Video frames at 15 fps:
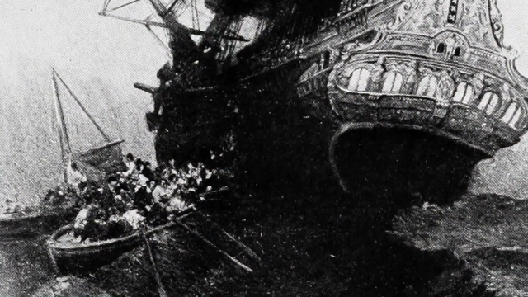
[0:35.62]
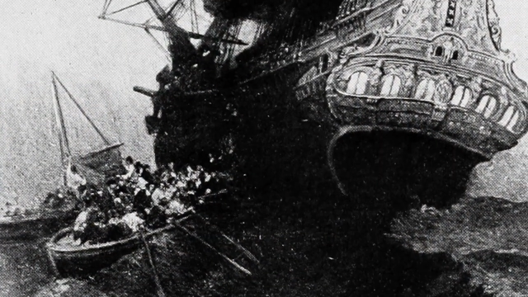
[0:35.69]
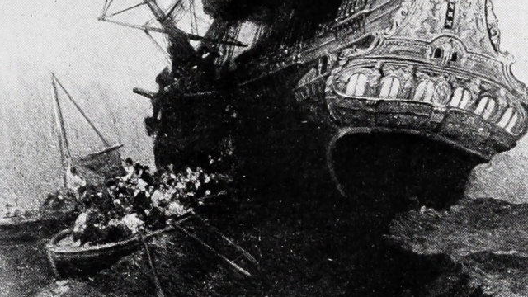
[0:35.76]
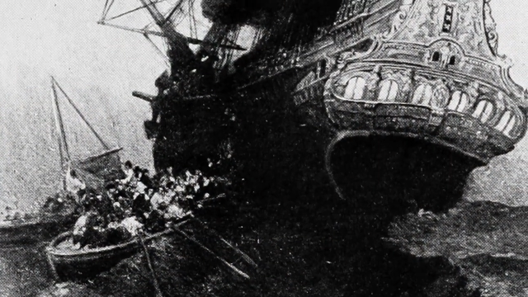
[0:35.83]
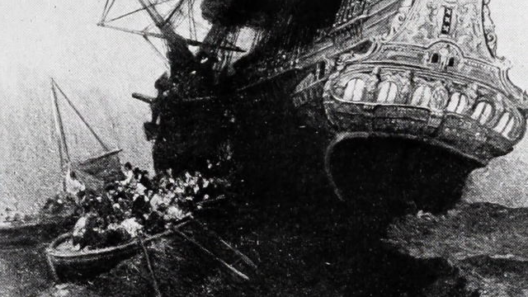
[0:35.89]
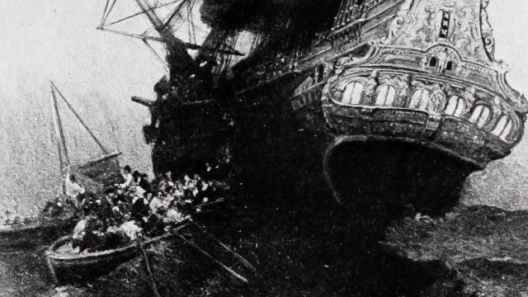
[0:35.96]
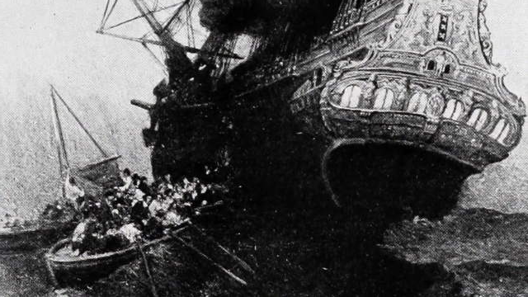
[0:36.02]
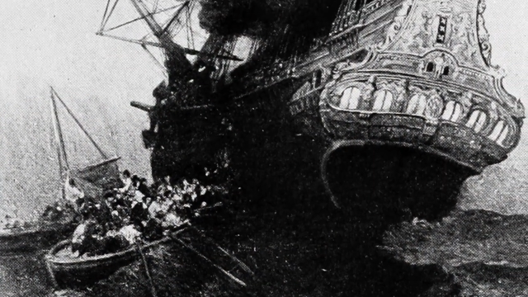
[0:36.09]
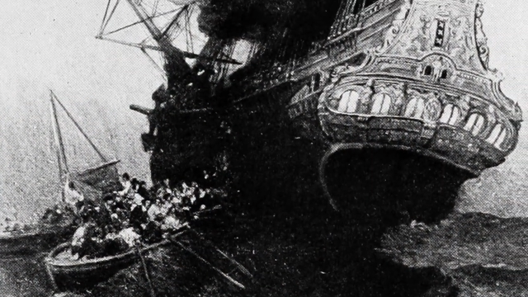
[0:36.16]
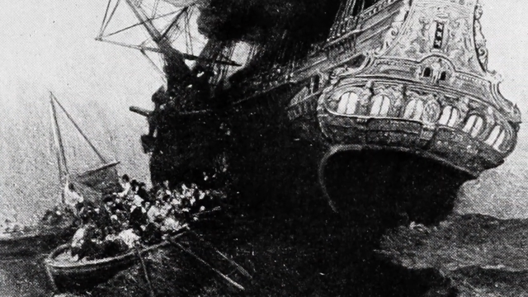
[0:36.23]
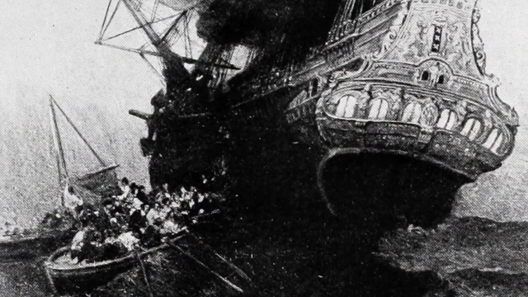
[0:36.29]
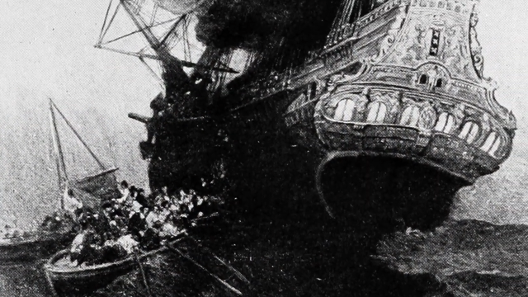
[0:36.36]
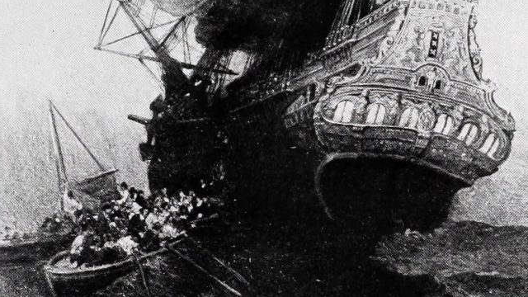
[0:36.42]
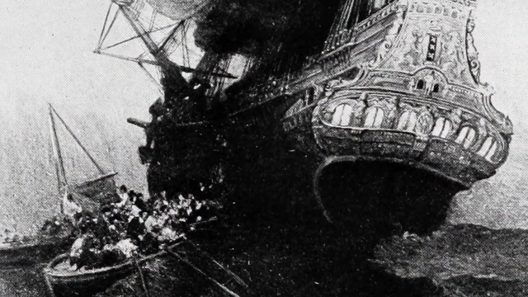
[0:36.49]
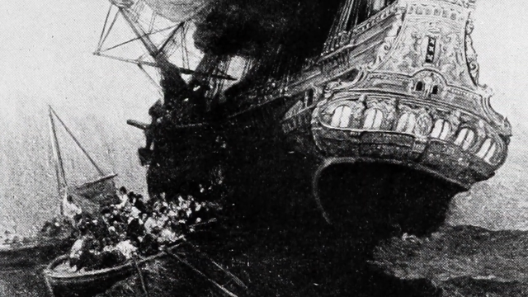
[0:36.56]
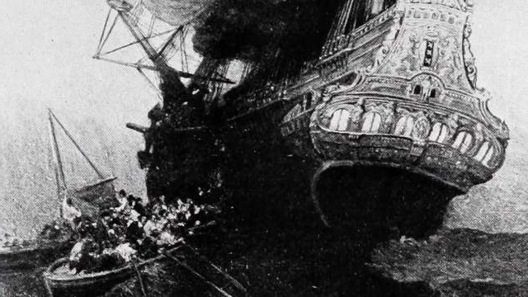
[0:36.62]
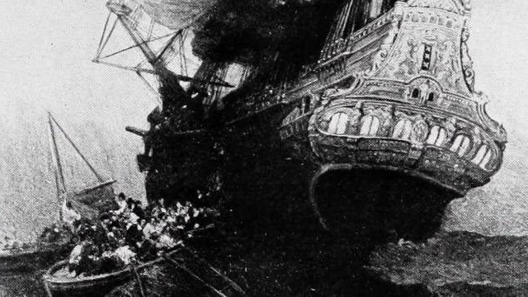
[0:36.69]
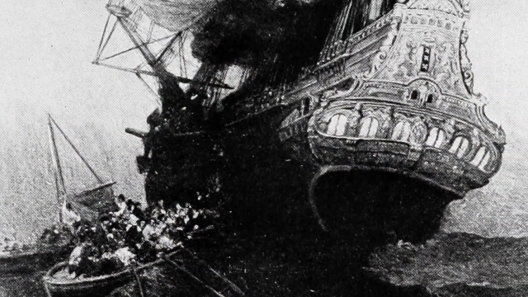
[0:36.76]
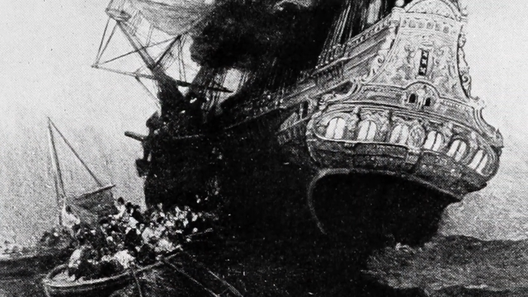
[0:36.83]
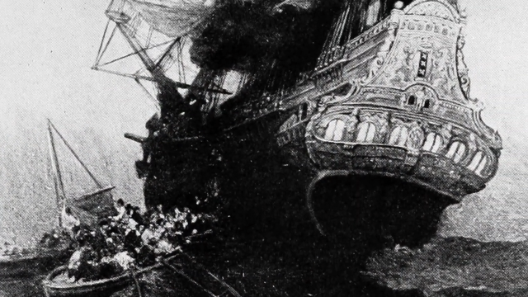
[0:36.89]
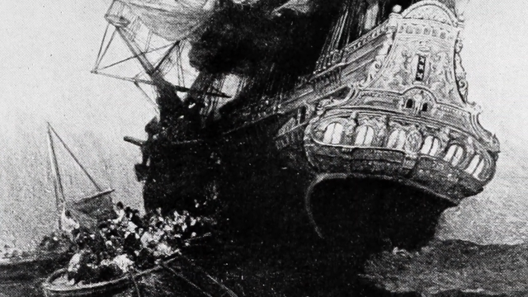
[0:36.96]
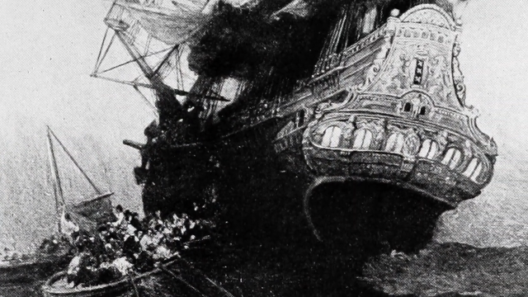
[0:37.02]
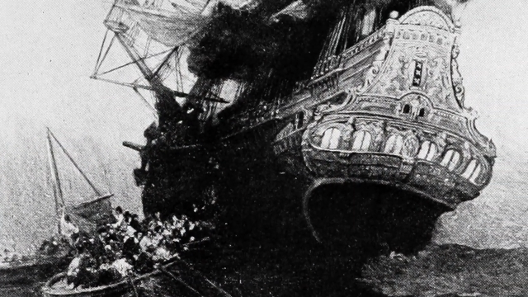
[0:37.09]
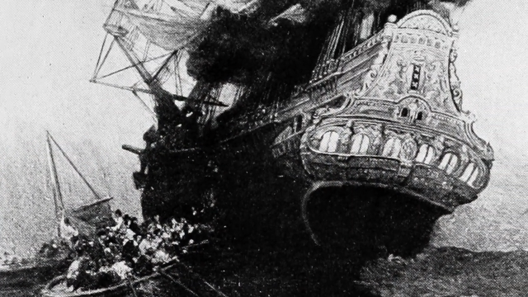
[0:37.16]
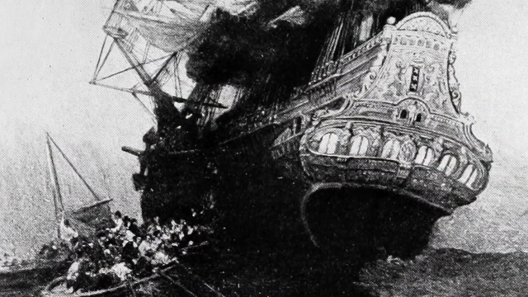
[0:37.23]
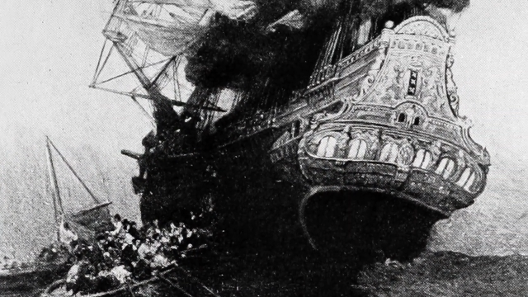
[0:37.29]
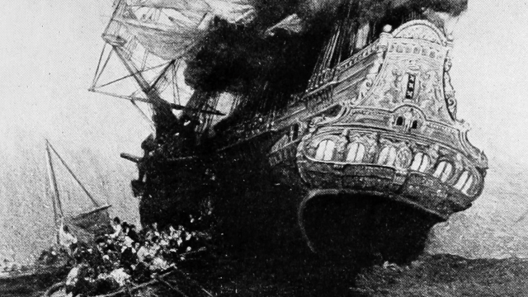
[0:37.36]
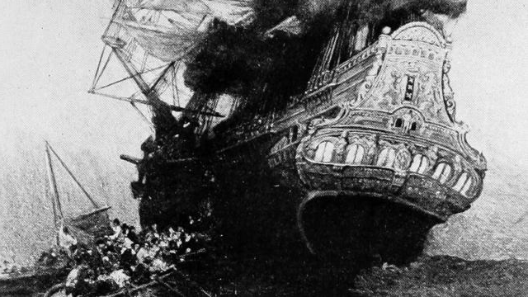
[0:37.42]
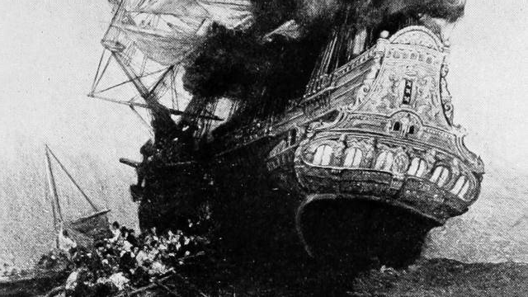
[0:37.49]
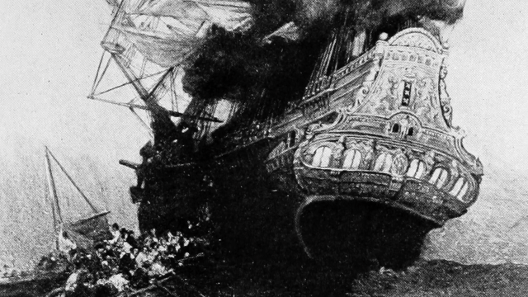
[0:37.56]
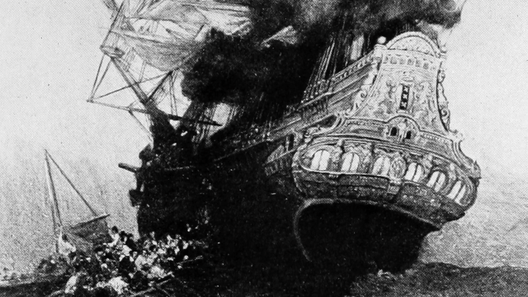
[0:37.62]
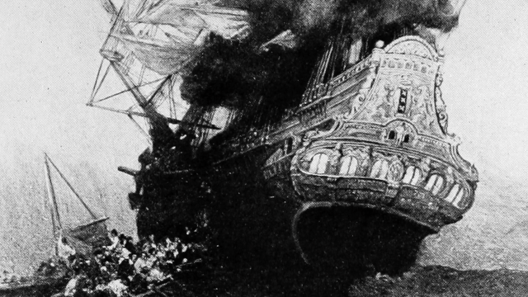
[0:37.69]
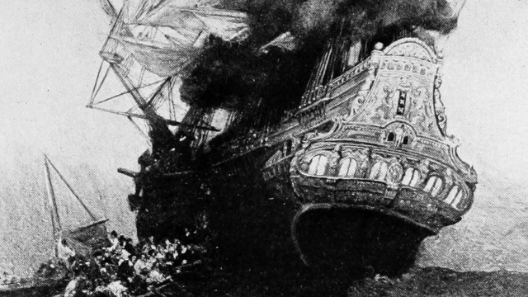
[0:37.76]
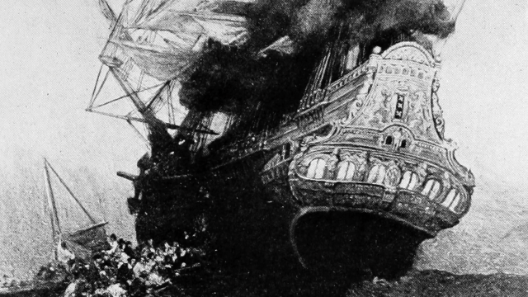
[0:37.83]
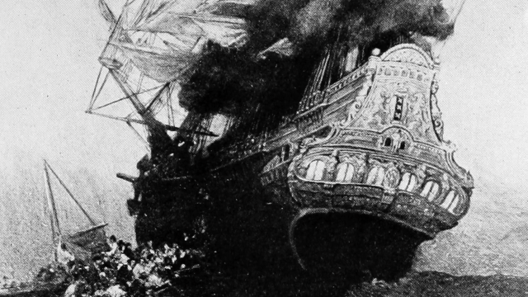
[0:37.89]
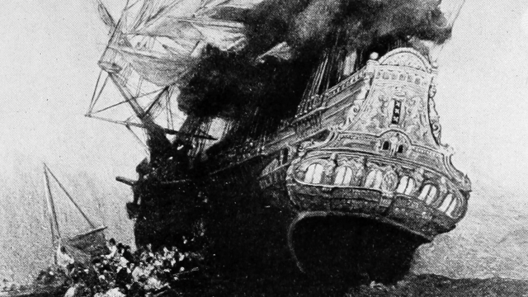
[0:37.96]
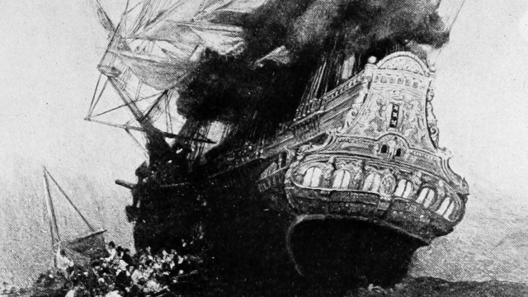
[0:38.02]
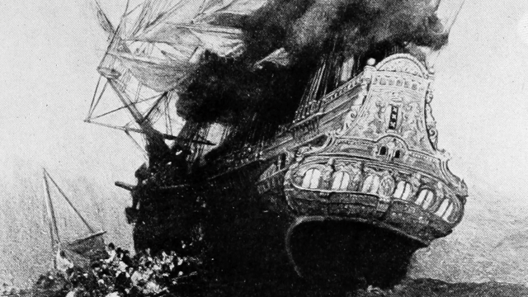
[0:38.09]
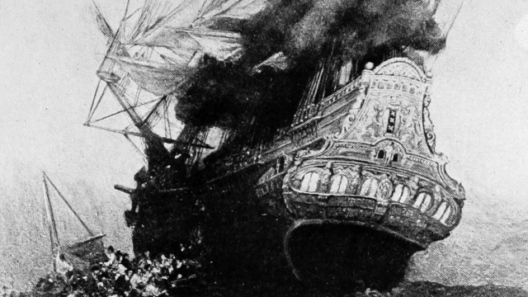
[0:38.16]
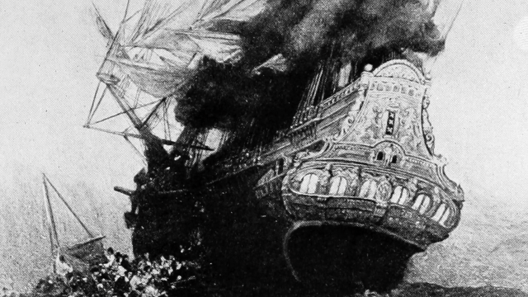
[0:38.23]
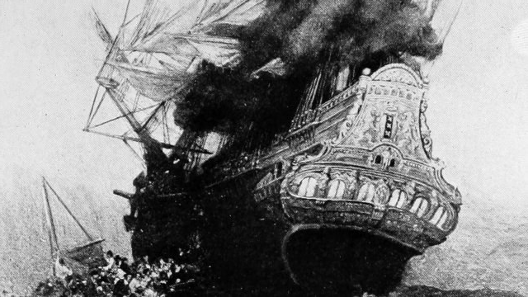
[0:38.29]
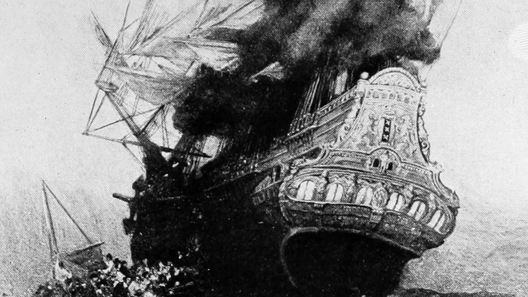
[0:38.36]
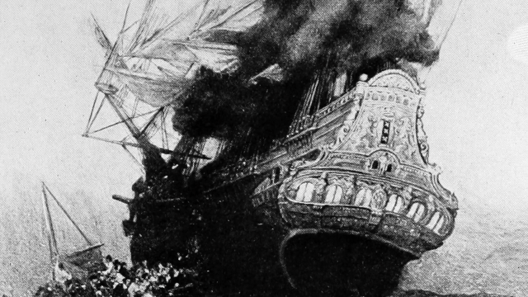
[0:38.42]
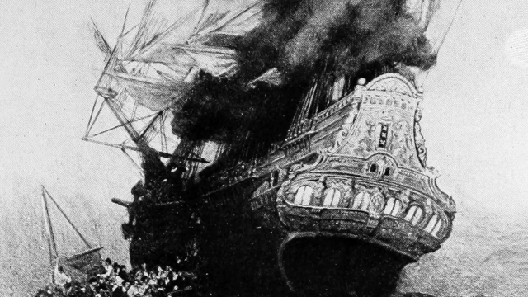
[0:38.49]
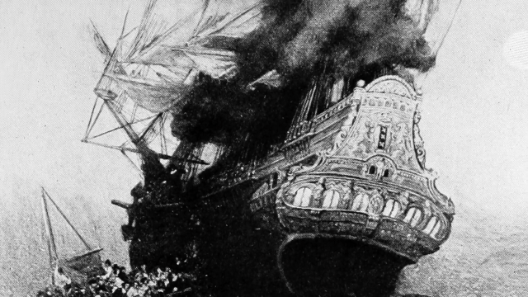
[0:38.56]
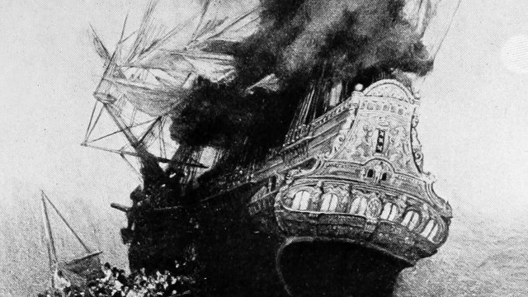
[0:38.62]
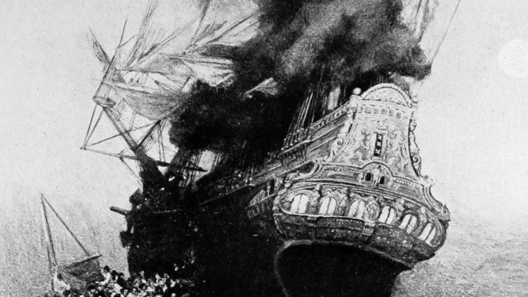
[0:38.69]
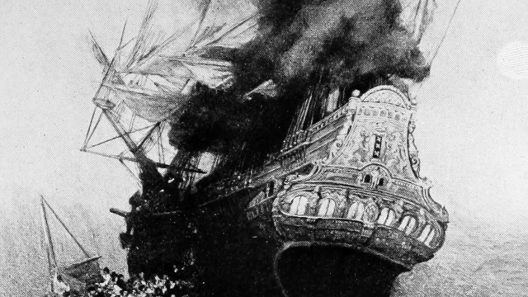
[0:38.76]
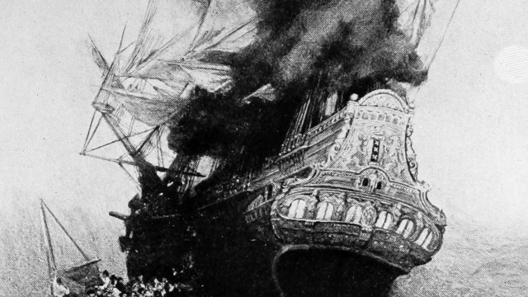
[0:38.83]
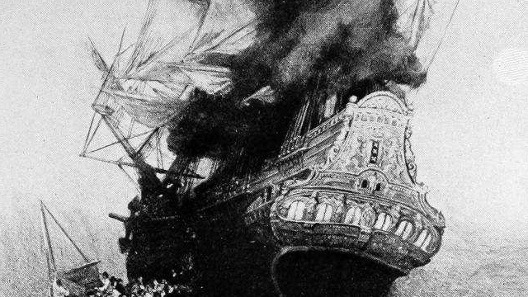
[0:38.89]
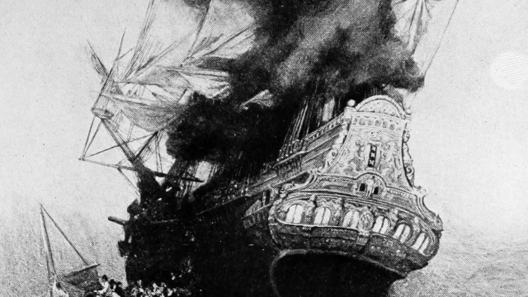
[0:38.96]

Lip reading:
[unreadable: no face in view]